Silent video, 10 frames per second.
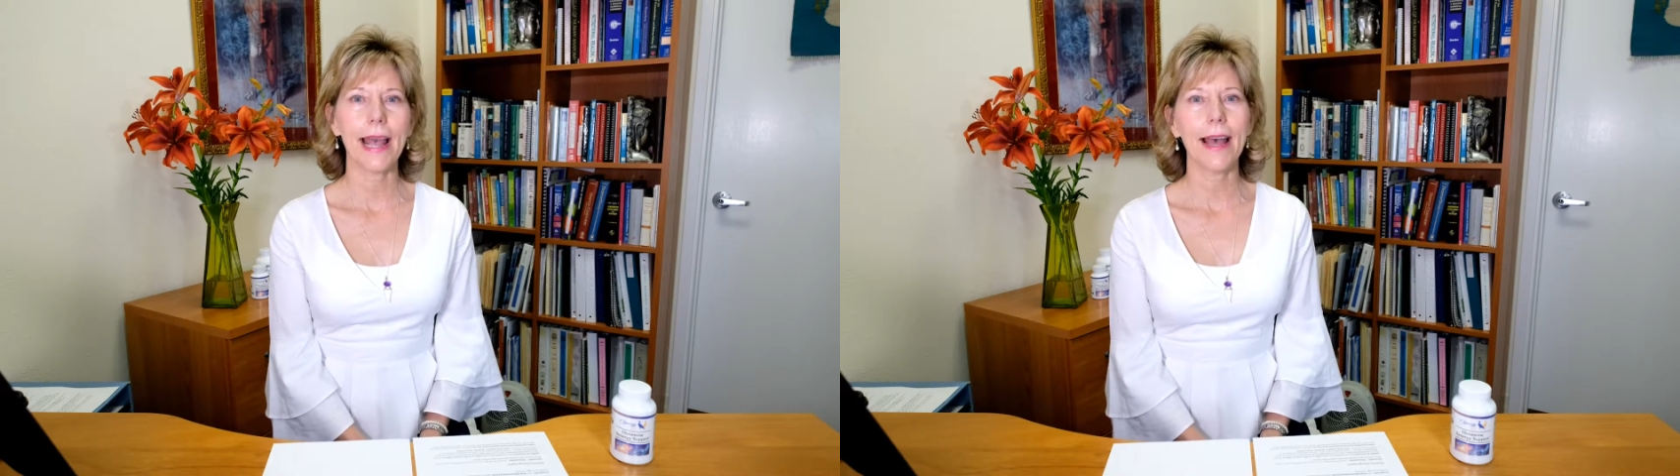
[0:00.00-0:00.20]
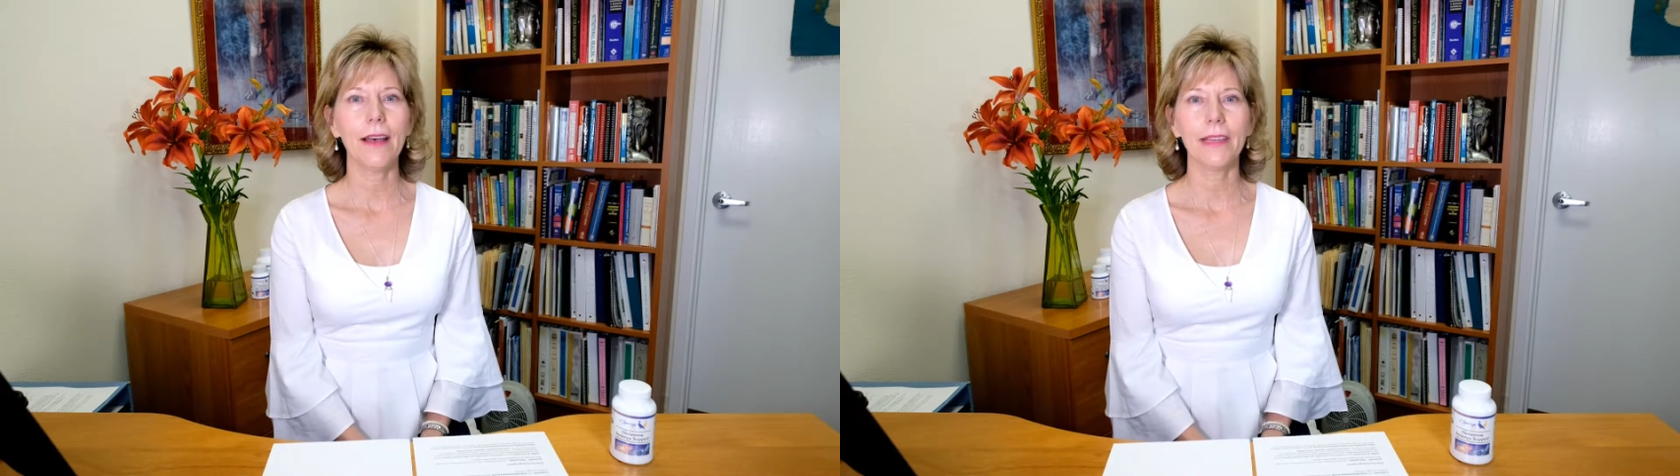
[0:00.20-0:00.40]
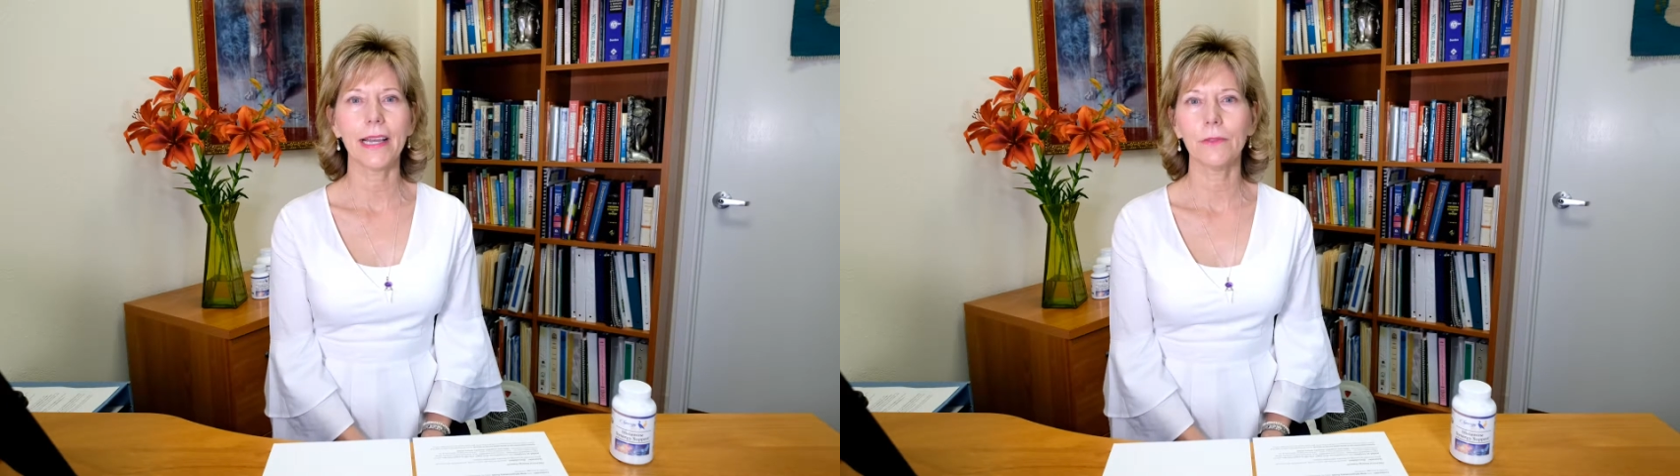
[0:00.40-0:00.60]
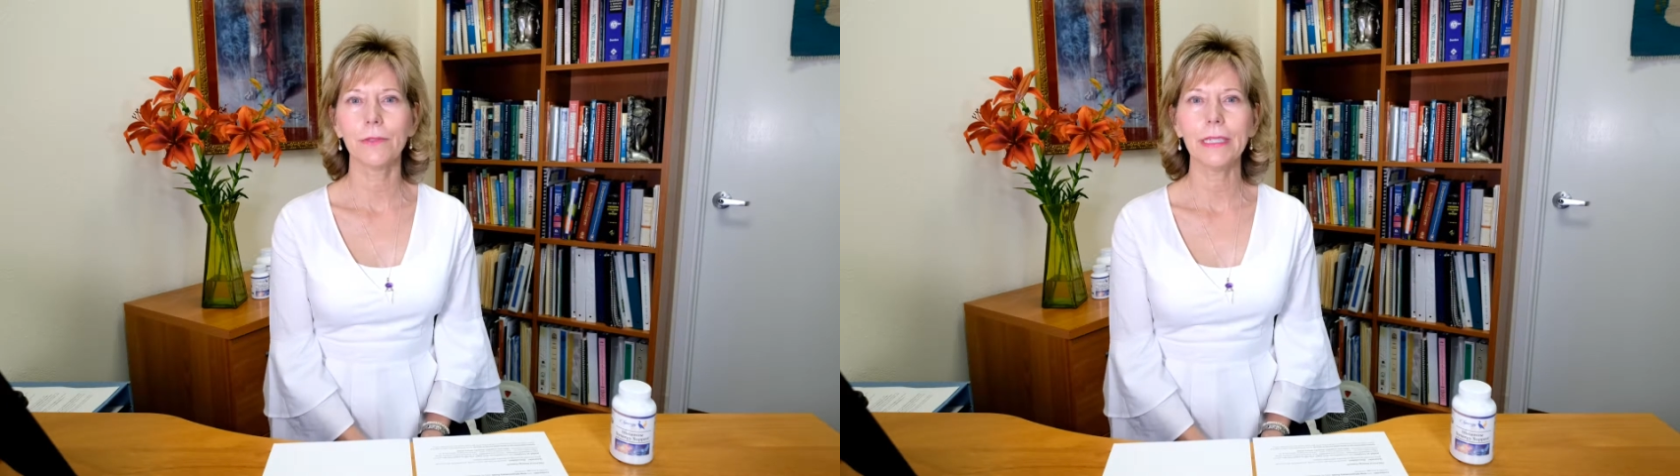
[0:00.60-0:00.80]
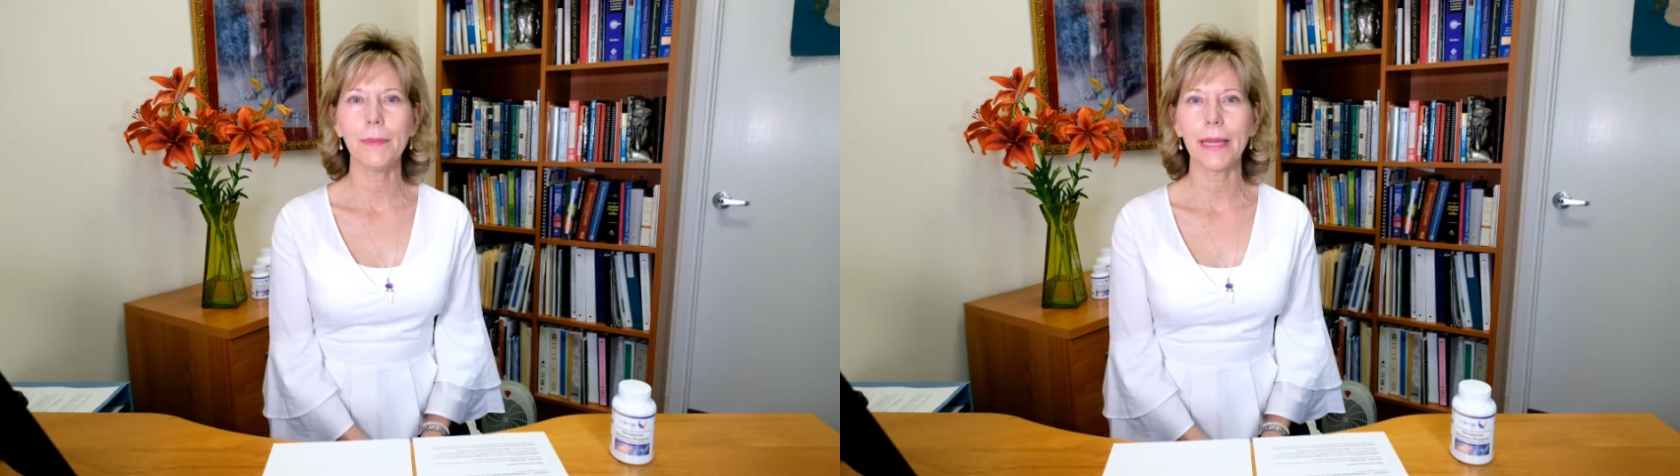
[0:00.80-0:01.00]
have that
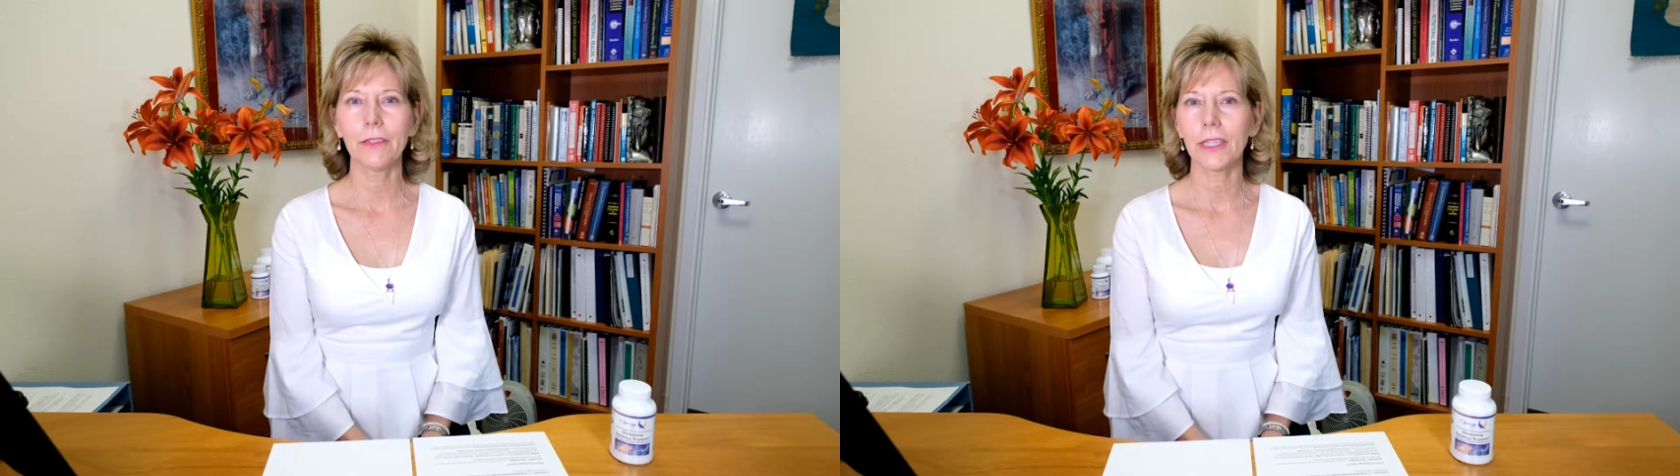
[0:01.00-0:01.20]
rebound